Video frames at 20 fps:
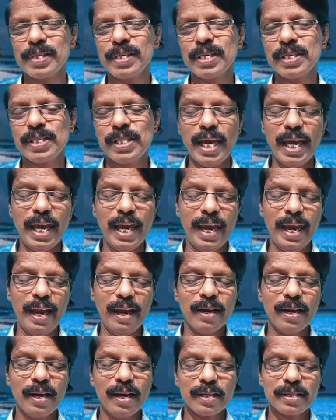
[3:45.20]
See,
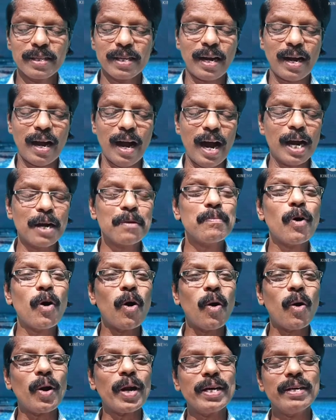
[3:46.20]
the
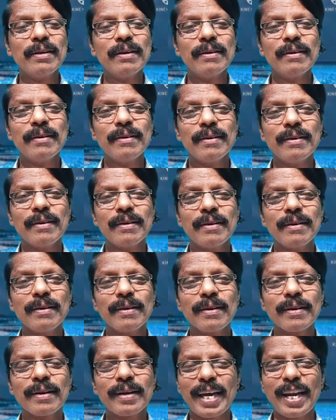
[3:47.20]
cardboard
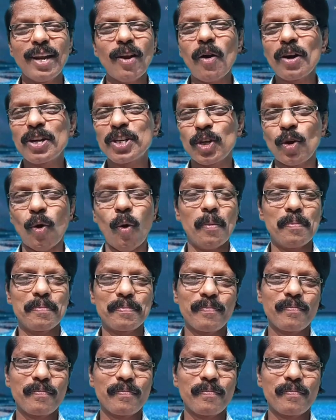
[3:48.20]
cannot show.